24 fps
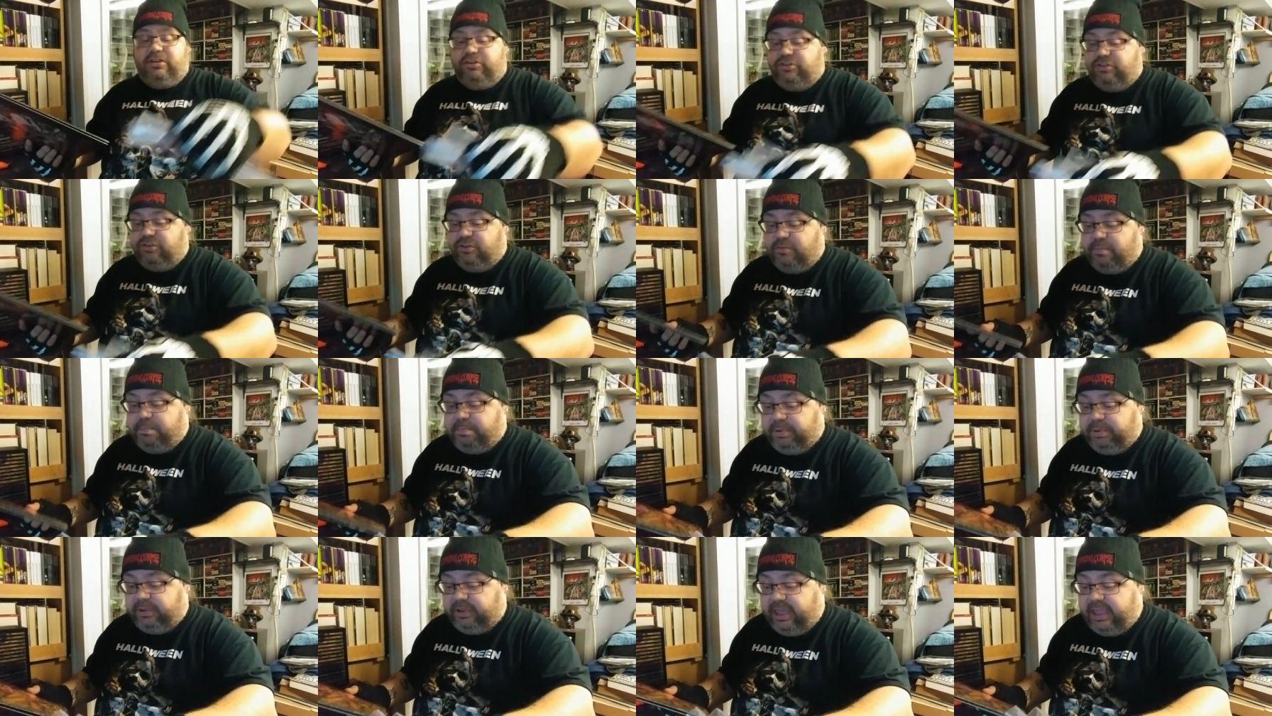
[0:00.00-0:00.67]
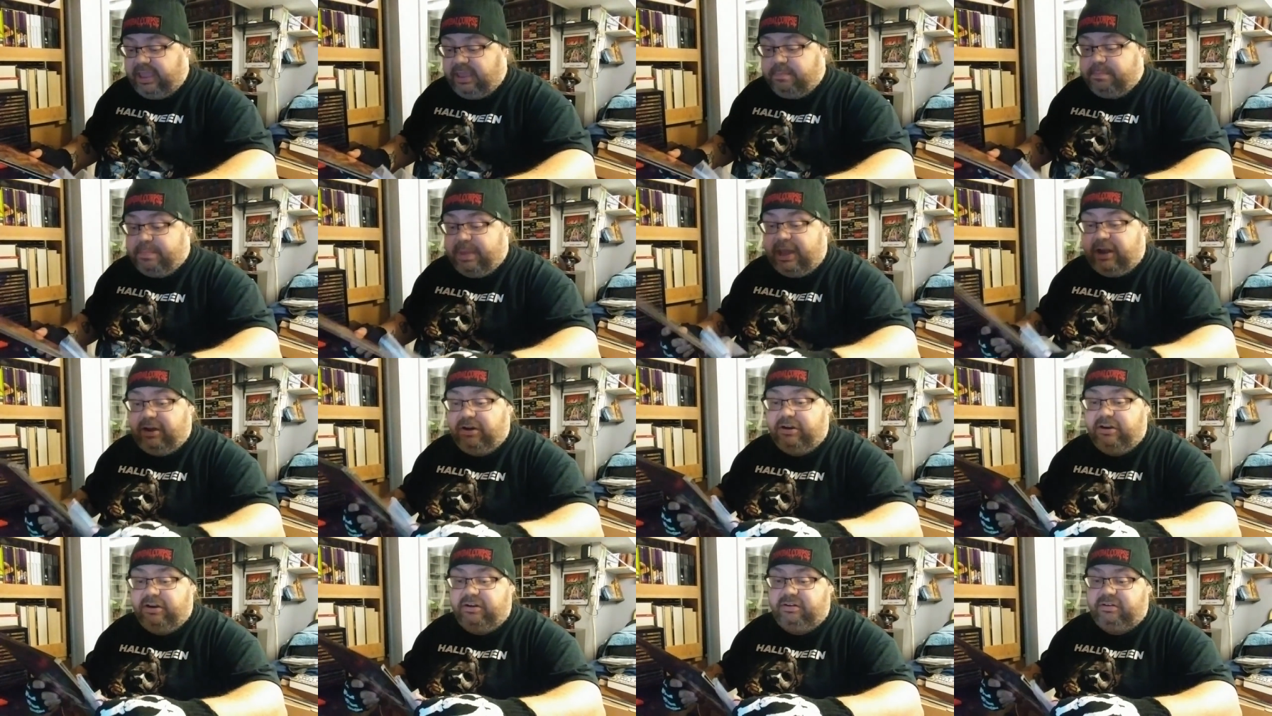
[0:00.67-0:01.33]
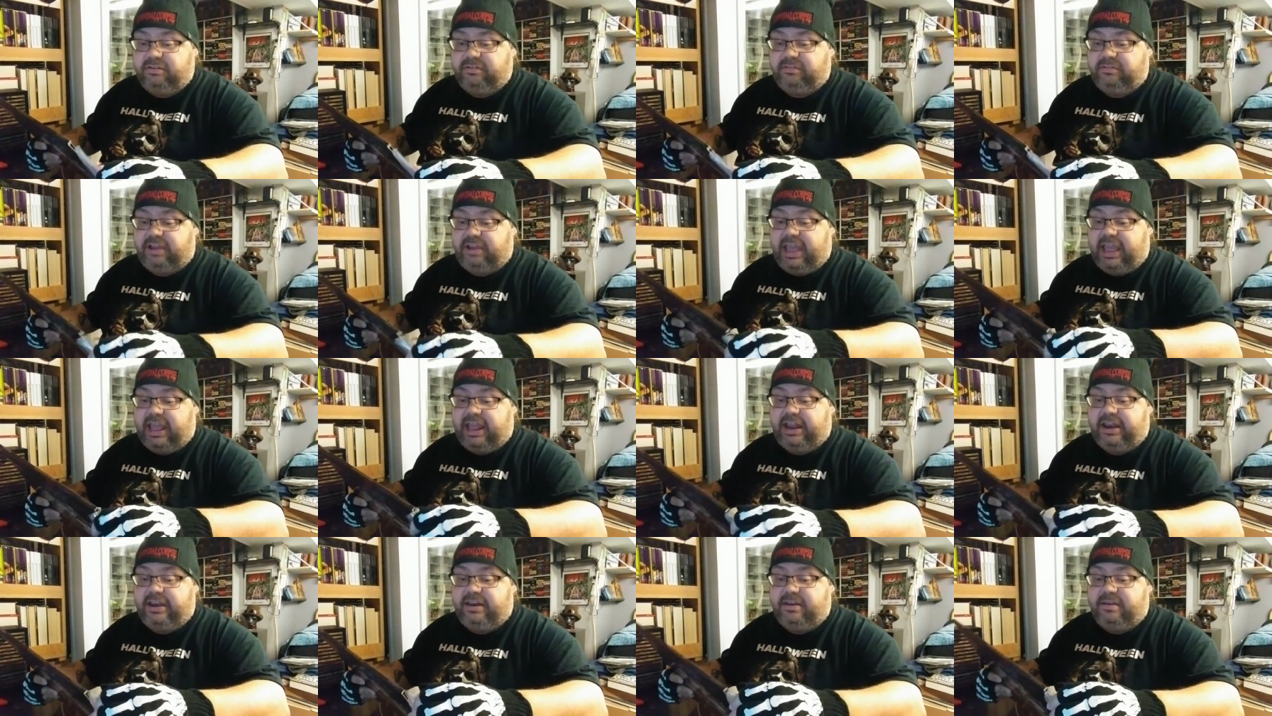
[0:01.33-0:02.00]
to play better
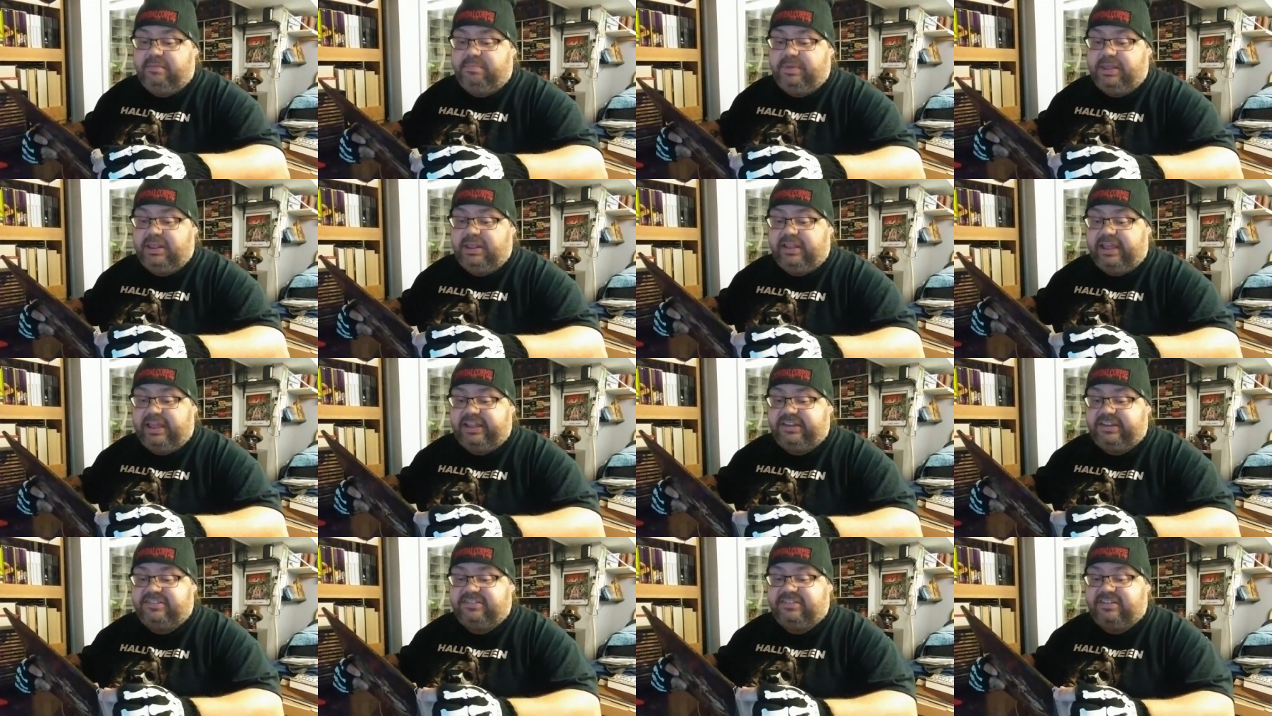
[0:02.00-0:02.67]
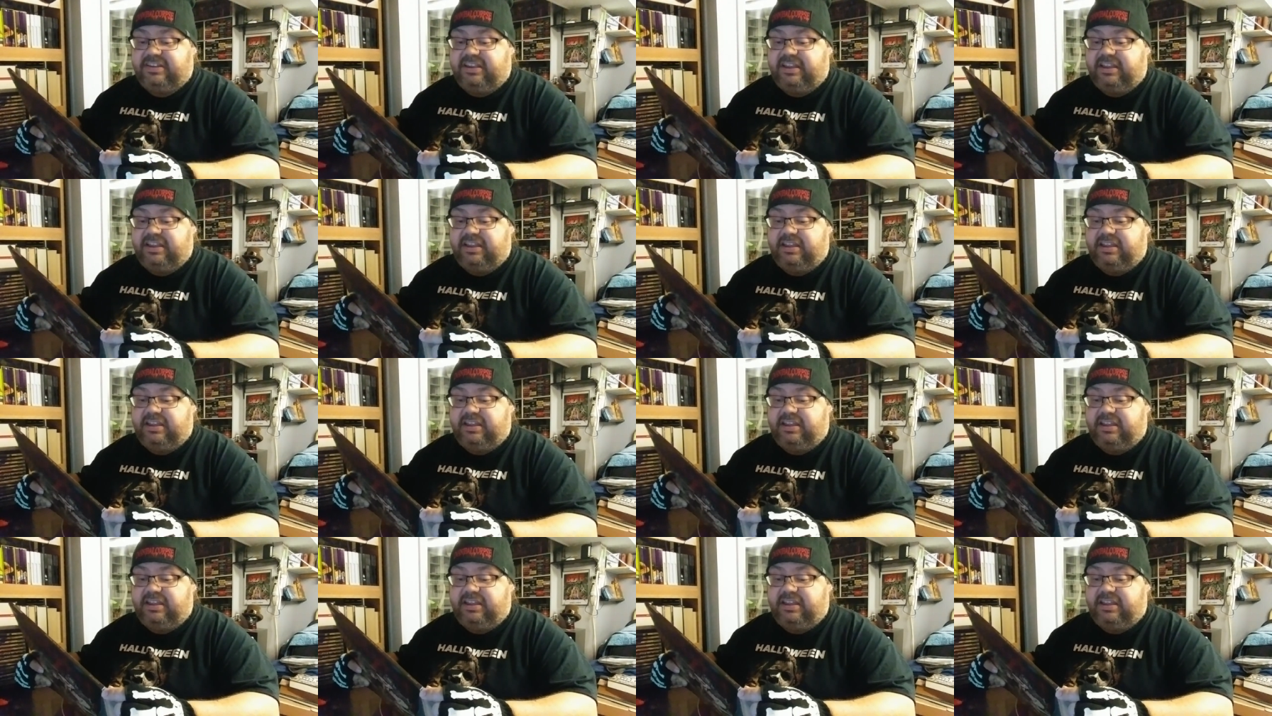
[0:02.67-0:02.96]
and be less